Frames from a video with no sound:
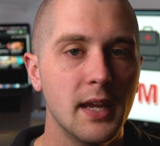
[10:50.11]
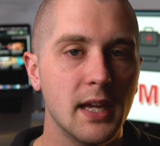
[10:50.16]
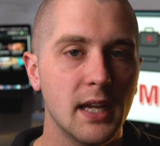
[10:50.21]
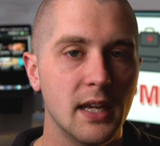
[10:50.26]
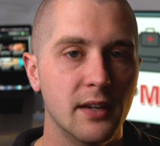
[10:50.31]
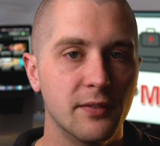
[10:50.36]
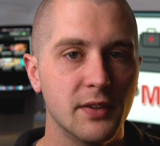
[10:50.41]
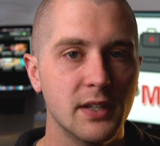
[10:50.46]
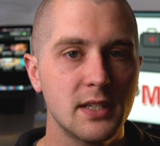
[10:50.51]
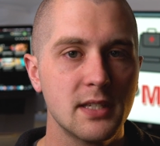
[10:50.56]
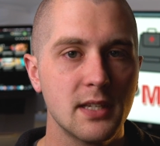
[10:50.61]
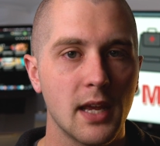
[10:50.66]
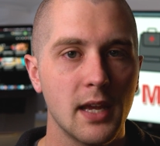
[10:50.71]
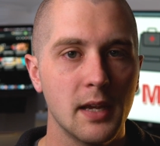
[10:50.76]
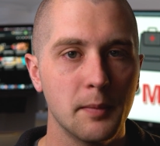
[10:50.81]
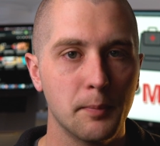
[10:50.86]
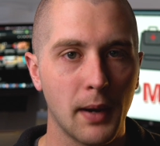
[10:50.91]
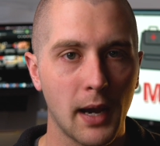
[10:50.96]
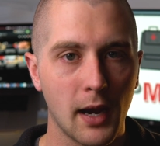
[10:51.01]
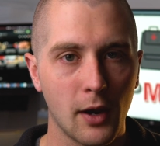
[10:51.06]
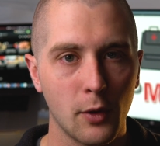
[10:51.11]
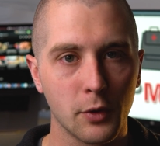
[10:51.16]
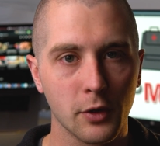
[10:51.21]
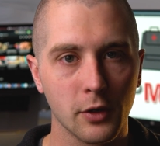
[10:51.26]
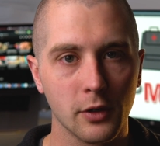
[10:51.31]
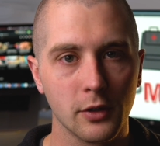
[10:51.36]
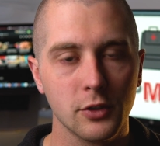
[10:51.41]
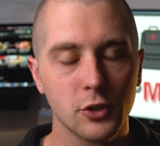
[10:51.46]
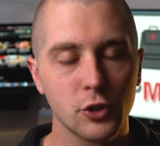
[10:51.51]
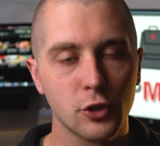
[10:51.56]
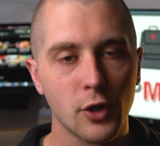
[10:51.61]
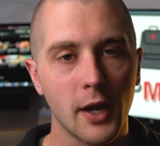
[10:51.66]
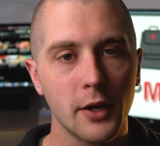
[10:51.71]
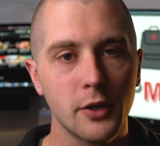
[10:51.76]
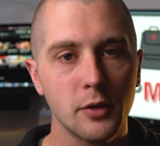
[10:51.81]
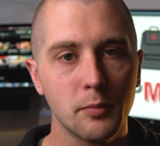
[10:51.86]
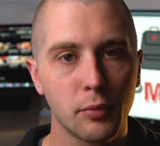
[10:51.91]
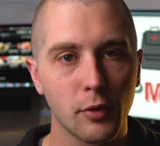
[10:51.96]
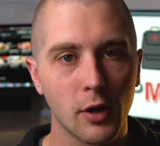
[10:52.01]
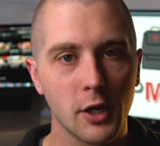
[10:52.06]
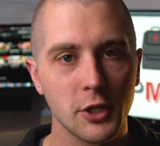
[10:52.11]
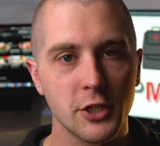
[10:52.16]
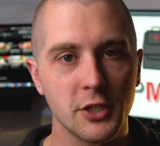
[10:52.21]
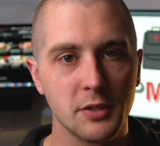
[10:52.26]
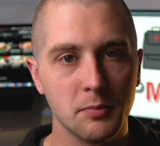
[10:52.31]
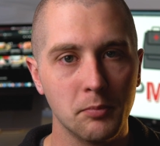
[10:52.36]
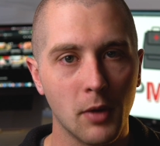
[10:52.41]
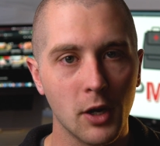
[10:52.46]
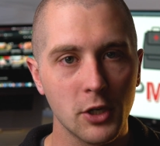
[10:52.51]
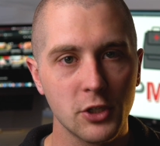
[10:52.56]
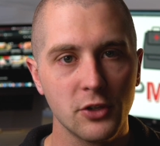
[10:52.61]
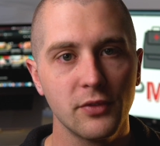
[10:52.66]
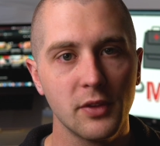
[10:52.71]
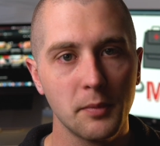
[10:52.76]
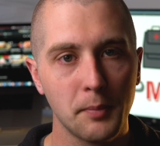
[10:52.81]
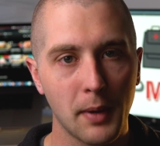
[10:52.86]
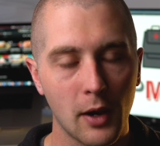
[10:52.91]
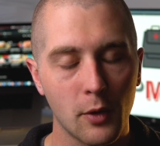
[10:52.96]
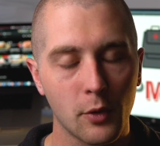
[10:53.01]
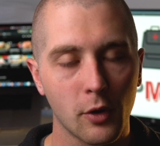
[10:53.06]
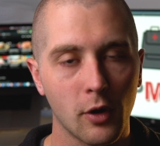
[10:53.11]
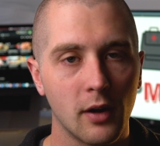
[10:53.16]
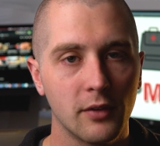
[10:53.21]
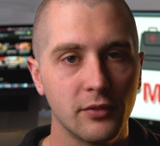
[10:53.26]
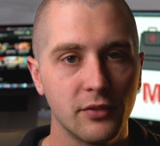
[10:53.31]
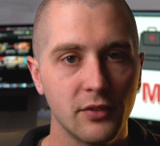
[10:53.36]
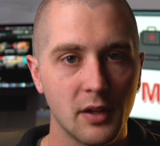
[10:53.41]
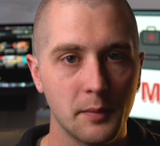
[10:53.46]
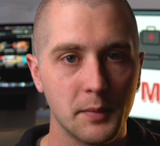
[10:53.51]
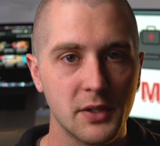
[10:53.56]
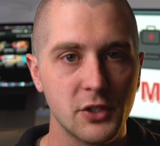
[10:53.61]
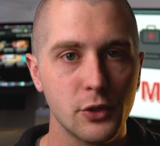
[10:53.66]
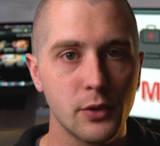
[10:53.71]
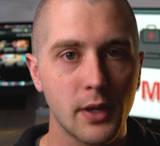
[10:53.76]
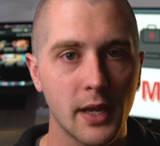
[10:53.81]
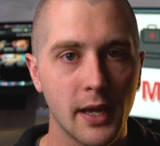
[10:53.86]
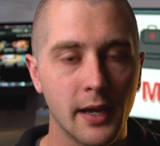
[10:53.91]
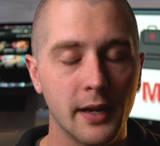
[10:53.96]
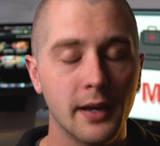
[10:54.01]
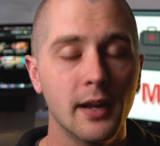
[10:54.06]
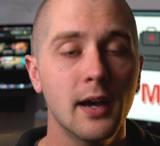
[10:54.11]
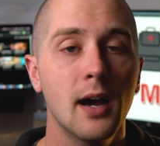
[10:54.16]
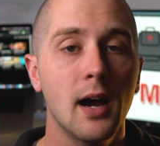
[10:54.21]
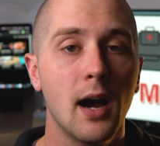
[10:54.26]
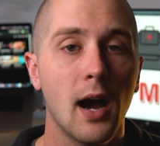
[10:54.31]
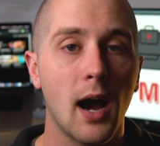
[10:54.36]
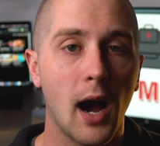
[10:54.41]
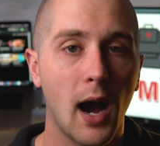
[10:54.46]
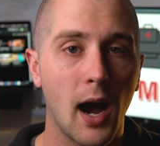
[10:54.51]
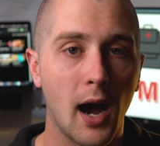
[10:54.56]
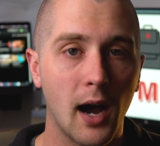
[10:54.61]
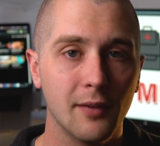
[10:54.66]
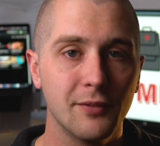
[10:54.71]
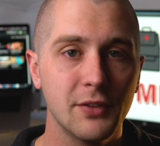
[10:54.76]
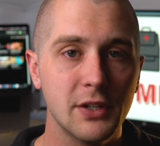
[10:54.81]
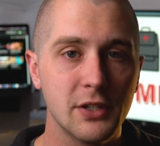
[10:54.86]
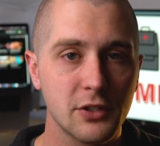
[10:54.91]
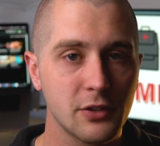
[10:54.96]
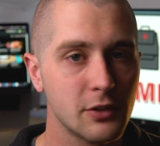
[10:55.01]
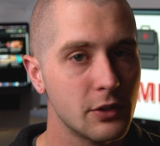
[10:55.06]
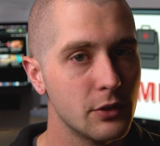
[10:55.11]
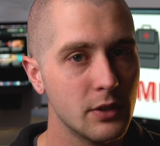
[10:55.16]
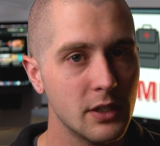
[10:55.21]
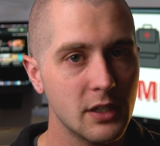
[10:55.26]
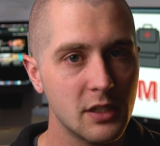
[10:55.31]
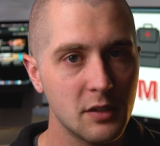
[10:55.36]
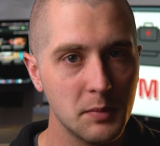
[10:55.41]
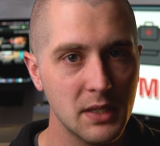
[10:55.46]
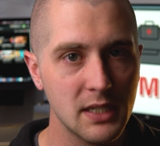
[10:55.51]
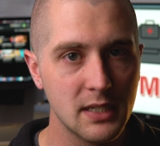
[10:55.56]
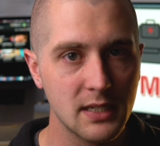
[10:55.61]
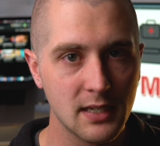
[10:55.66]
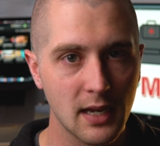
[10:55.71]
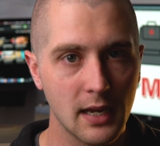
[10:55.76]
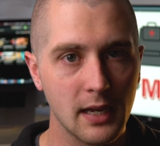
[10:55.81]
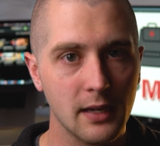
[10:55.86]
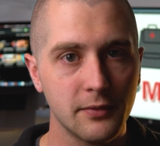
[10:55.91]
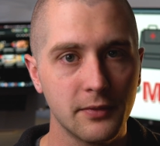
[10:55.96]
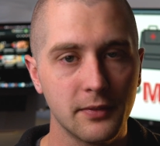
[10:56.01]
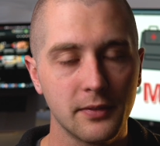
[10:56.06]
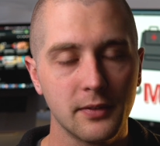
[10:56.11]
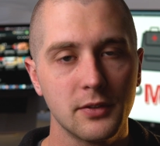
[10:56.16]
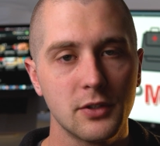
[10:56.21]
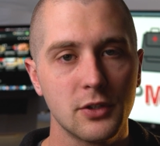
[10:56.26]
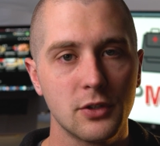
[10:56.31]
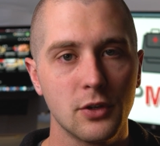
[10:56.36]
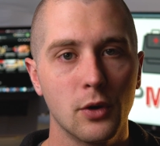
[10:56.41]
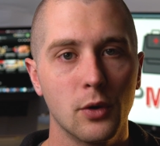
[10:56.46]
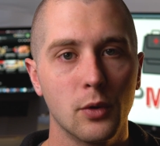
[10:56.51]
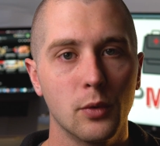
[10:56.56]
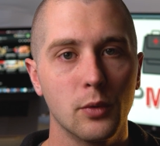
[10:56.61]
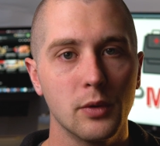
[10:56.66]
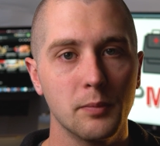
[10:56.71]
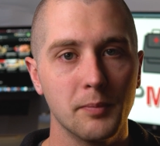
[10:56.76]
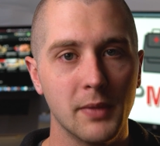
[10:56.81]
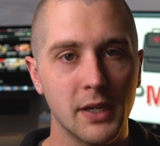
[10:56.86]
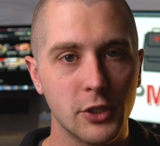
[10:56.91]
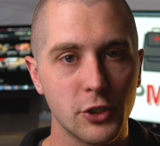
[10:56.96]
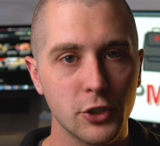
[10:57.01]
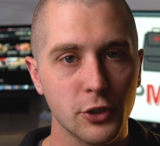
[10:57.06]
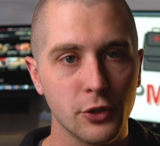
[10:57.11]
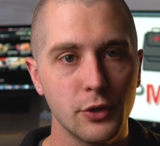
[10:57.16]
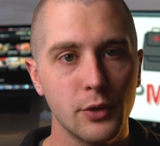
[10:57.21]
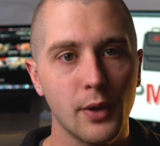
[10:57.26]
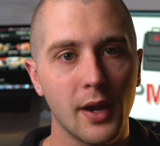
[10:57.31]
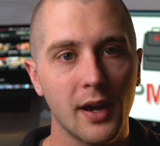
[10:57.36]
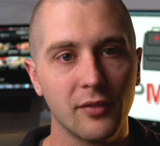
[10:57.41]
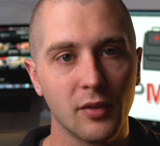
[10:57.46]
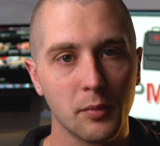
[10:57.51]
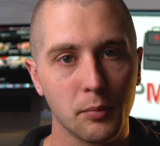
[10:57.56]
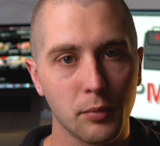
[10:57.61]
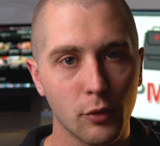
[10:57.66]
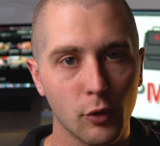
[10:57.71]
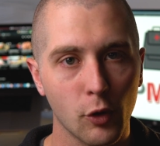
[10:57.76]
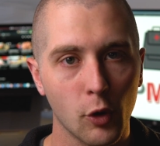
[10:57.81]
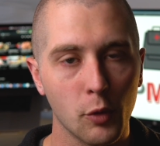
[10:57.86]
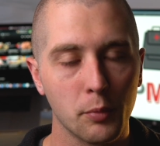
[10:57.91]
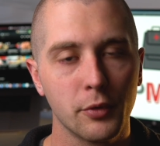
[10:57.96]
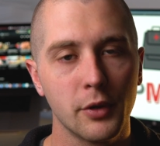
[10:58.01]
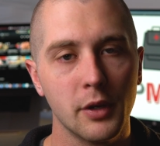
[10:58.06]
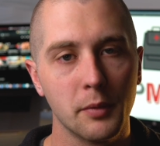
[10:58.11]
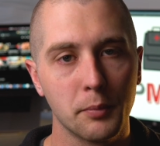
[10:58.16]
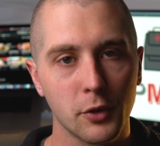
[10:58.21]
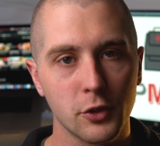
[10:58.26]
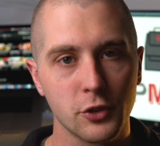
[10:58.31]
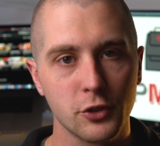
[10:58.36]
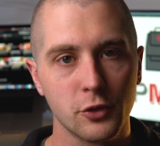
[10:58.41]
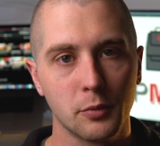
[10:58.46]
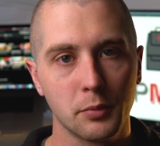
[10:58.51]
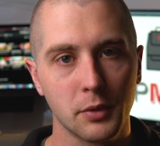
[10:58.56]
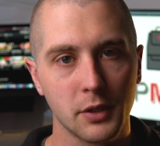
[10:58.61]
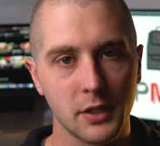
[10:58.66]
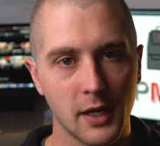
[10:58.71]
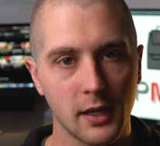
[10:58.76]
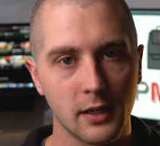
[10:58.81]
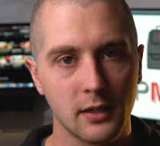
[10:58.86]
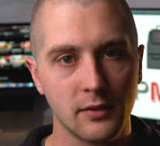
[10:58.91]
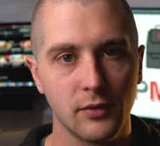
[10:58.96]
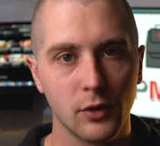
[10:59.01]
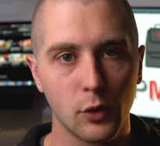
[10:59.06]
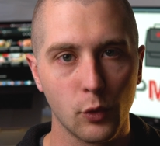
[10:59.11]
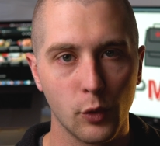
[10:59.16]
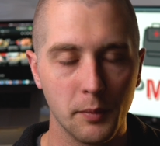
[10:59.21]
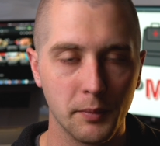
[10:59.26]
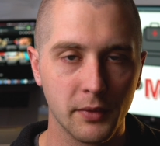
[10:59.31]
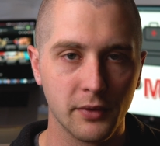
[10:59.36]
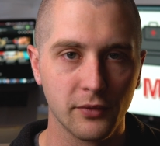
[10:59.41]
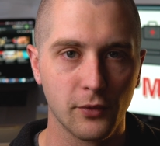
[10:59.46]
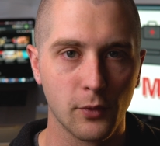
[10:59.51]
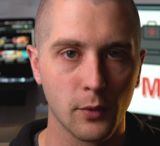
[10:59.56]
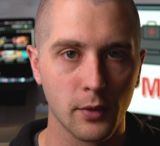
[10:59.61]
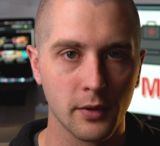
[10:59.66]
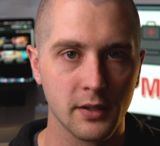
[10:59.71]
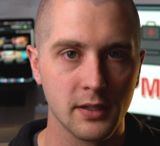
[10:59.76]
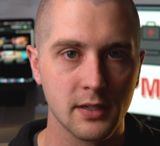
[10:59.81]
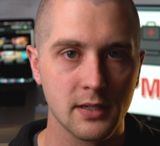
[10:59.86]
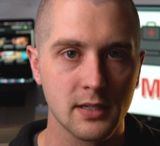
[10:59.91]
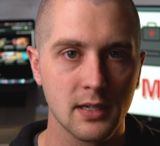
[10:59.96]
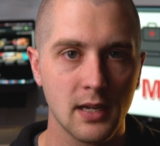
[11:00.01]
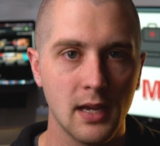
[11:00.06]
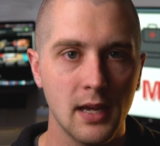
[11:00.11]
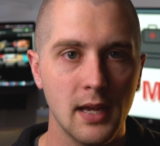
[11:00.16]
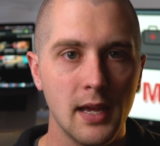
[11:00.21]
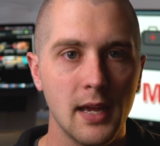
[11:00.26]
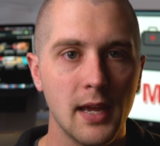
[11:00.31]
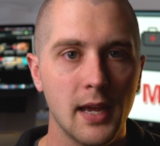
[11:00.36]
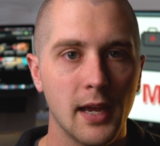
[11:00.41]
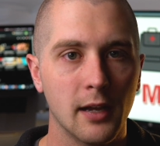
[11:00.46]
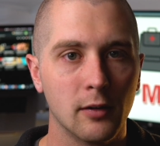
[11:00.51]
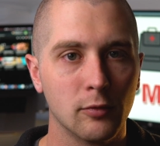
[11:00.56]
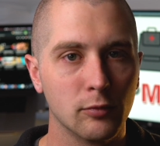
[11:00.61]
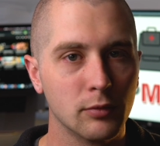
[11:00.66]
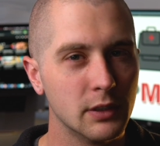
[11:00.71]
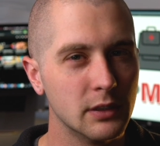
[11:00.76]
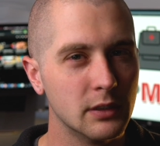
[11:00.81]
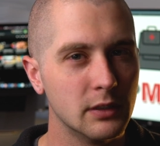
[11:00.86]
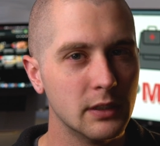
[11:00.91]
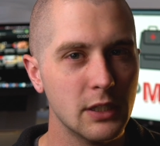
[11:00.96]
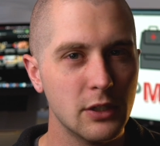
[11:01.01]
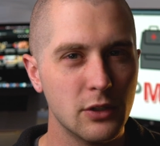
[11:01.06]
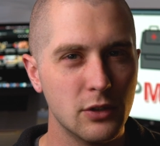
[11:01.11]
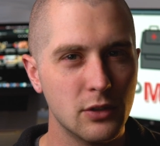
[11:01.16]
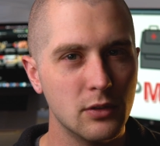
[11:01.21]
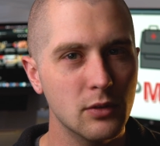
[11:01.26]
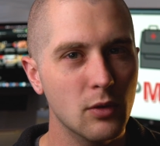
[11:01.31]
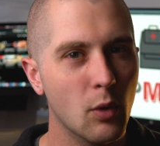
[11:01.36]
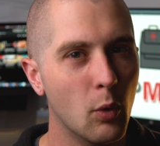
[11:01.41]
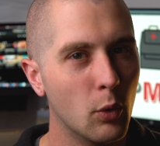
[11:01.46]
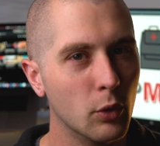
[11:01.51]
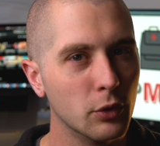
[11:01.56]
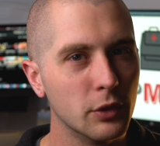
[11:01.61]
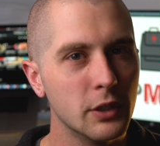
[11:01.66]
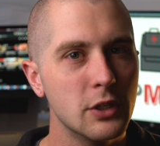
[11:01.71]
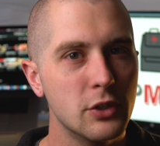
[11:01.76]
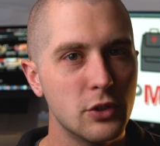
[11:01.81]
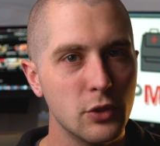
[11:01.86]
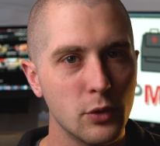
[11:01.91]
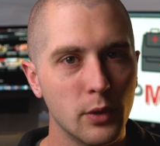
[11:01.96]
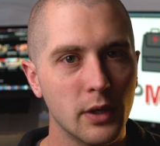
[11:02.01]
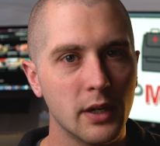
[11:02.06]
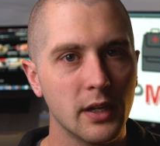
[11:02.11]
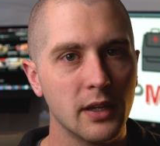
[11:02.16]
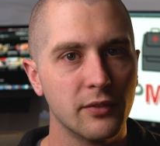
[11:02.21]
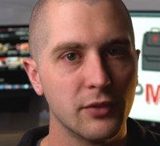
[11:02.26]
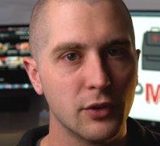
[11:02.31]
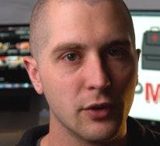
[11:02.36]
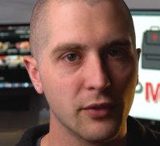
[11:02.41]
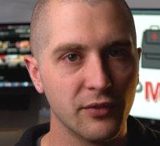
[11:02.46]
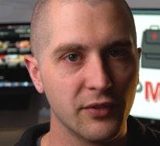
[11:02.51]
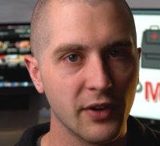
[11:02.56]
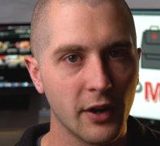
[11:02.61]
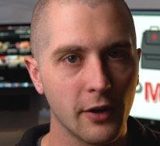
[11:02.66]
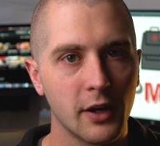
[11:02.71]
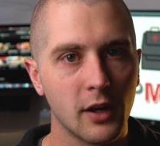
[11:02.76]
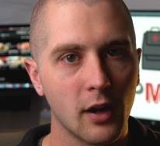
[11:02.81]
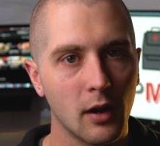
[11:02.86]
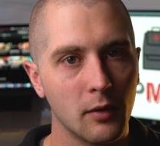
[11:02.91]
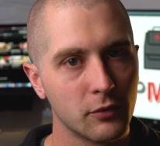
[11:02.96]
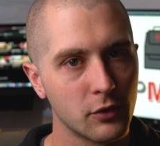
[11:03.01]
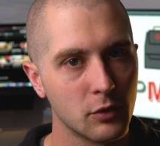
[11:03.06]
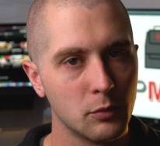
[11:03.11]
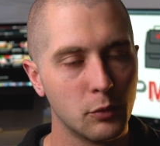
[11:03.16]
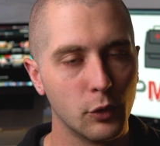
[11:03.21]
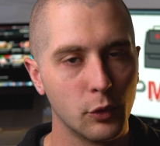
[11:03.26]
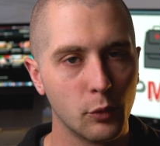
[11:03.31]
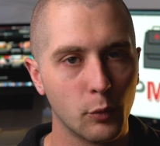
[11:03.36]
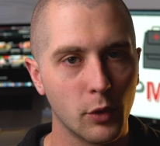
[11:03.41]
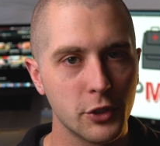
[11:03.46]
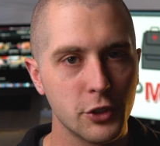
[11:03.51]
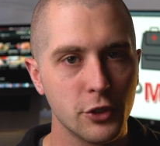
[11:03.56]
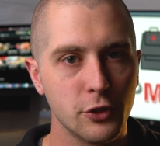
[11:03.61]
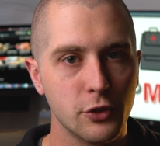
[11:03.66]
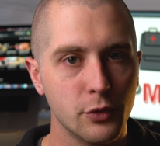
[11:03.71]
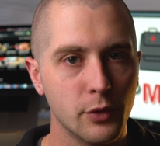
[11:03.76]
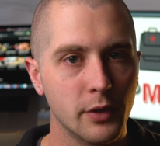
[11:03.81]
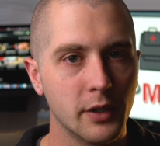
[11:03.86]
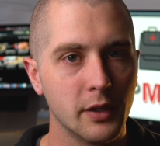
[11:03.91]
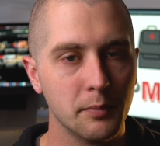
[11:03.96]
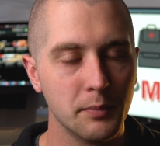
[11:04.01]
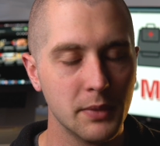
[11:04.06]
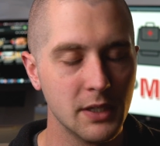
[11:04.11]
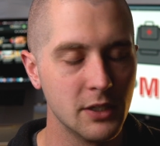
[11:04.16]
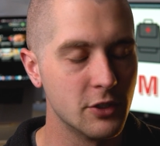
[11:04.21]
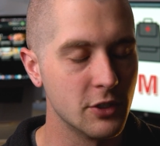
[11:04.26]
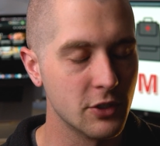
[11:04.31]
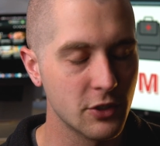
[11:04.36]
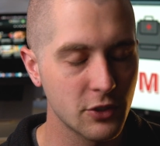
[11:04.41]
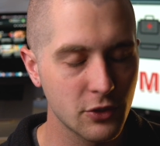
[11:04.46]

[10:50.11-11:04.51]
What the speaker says: If it's a powder, try to brush as much of the powder off of them as you can. Obviously, you need to be safe, so make sure you have appropriate personal protective equipment for this, and really only do it if you're very comfortable in what you're doing and be just